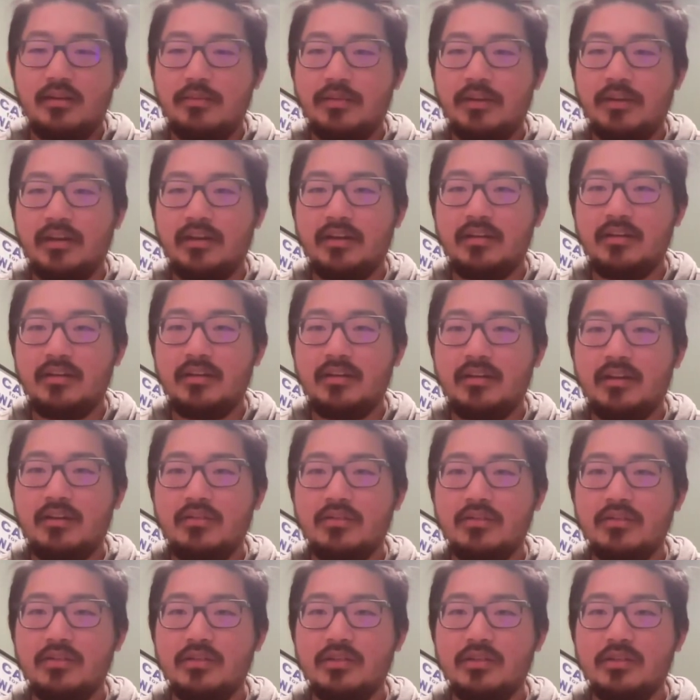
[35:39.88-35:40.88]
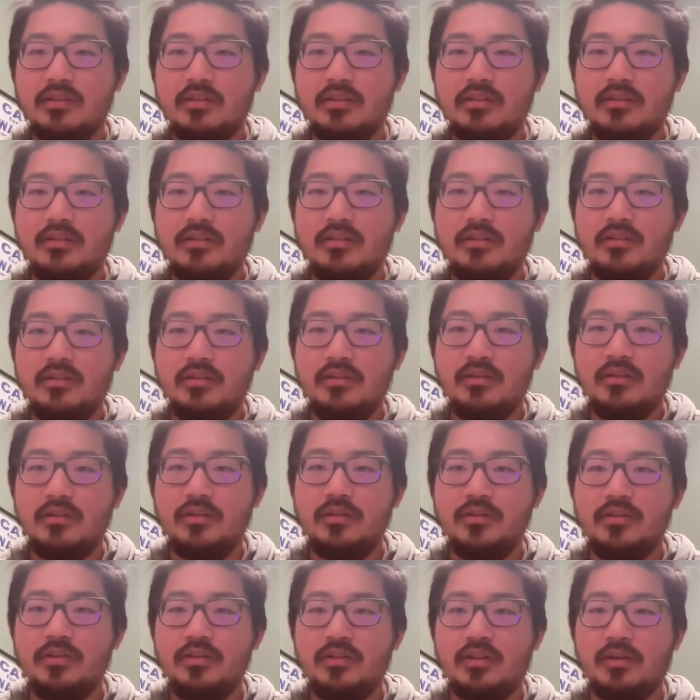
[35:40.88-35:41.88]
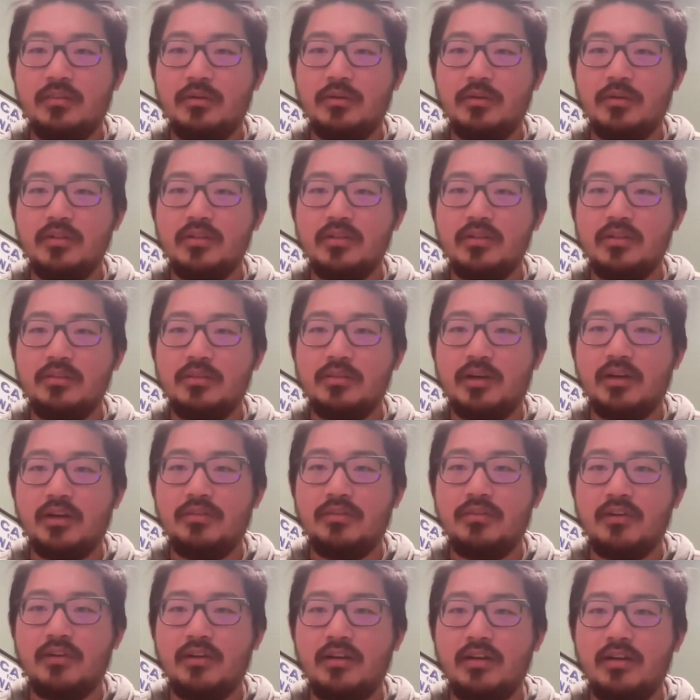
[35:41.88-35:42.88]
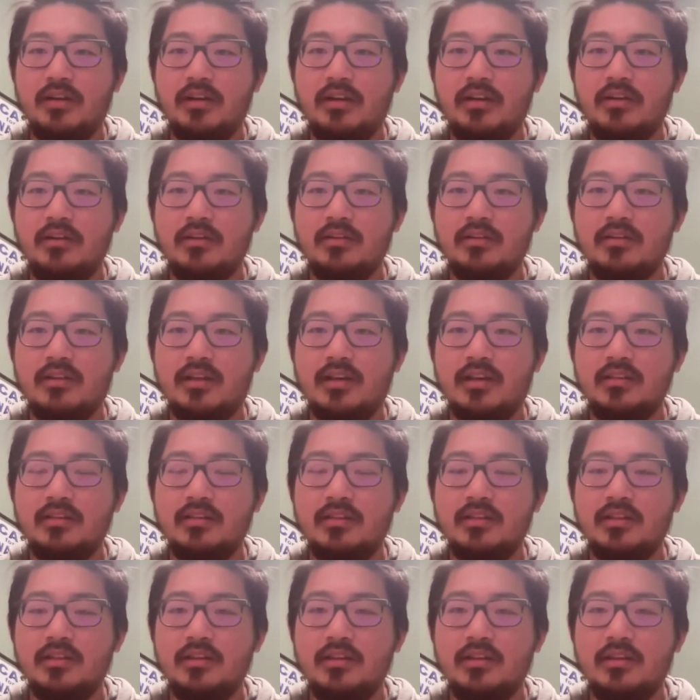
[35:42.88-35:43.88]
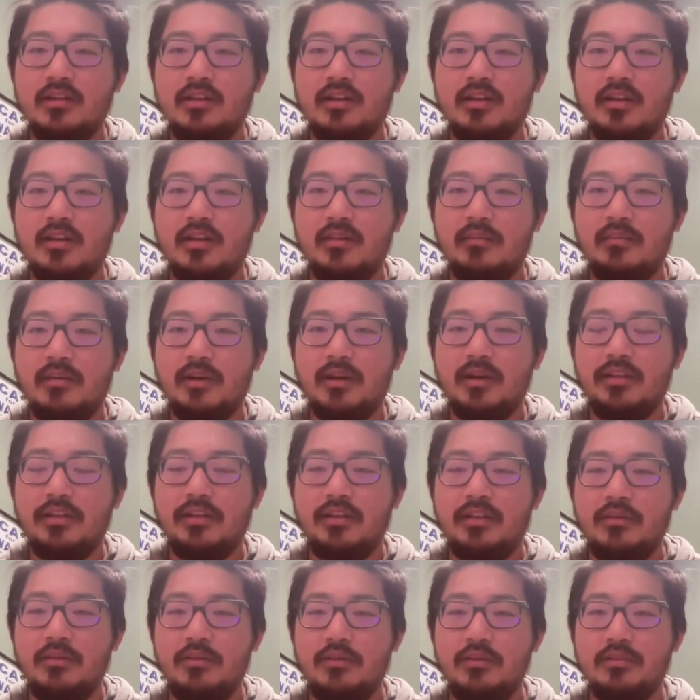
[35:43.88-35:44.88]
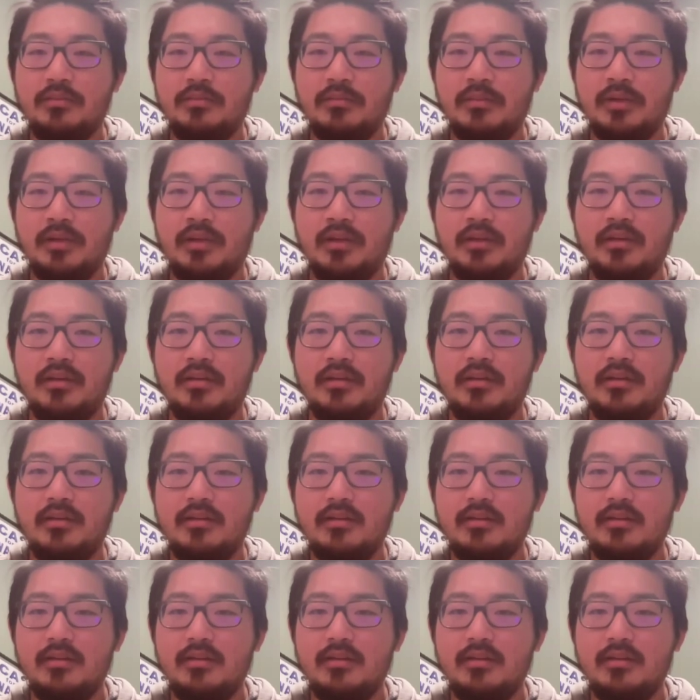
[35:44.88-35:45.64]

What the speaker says: Hope that covers it. Who was your number one Spotify artist last year? I think it was me.